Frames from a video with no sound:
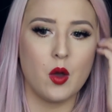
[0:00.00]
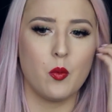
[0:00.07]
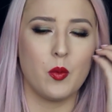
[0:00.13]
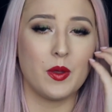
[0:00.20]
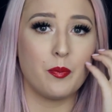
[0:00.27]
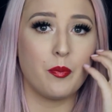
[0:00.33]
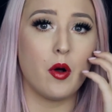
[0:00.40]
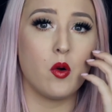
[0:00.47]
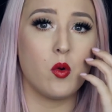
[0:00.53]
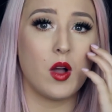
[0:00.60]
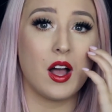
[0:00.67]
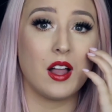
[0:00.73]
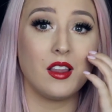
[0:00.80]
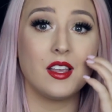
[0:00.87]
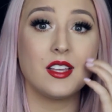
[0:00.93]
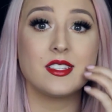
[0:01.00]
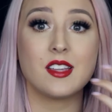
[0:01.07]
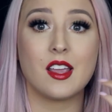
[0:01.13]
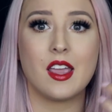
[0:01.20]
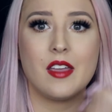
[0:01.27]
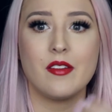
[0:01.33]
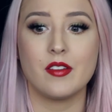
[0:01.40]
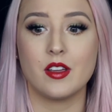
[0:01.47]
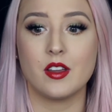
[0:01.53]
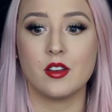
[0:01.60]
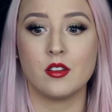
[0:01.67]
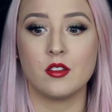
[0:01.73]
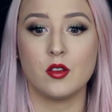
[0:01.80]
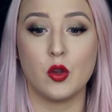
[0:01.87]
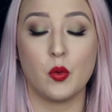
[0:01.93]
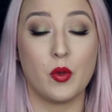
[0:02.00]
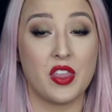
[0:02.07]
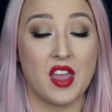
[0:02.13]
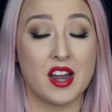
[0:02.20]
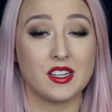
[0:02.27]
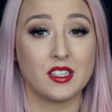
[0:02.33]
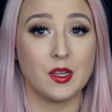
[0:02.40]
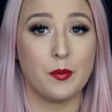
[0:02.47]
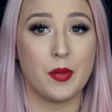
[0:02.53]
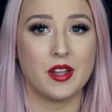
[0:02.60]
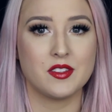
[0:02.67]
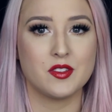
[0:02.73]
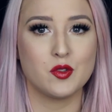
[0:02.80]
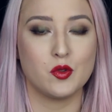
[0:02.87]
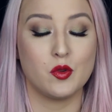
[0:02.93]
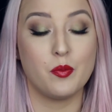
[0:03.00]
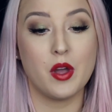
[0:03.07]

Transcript: with bold colors, even without a lip pencil.